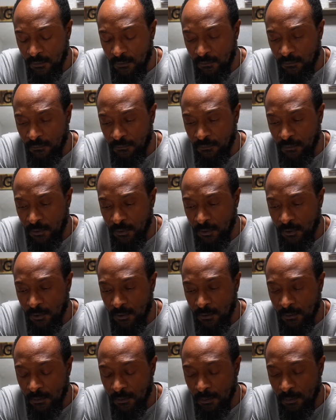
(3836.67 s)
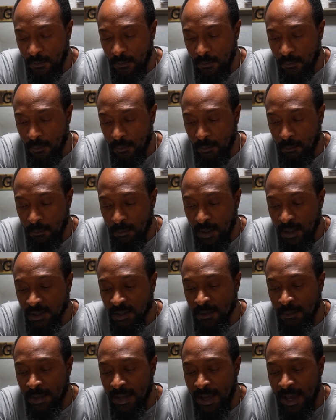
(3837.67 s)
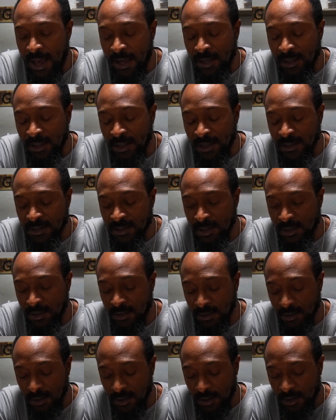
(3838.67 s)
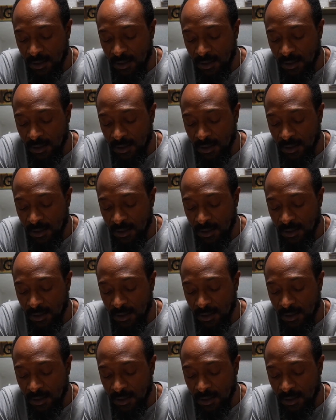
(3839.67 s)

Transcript: for much of my adolescent